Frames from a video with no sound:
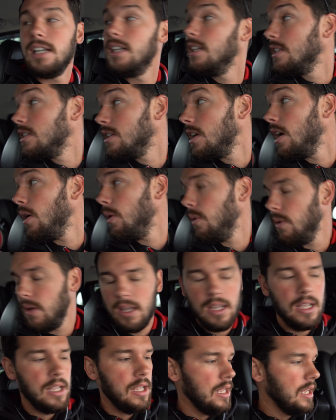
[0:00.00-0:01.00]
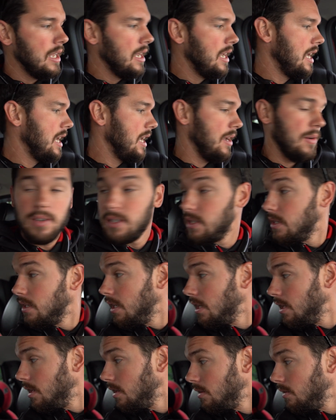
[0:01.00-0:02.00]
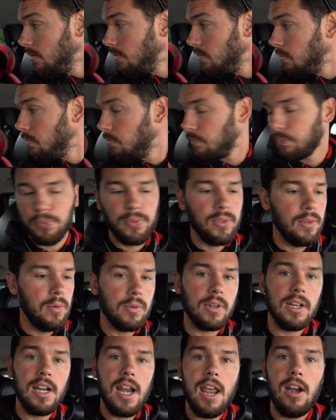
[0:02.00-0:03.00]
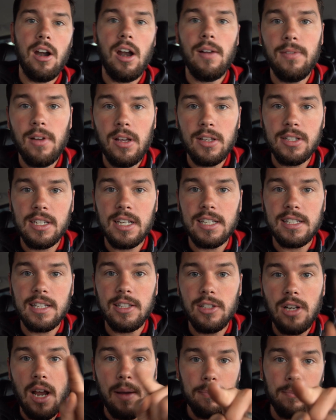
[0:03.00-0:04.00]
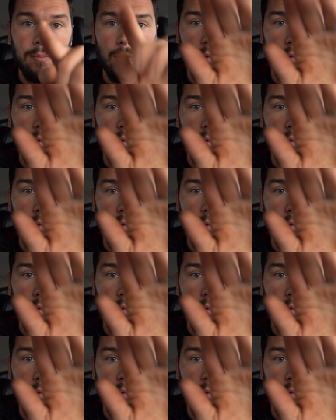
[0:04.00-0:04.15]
So anyways, we're gonna head off. I'll see you guys at the job.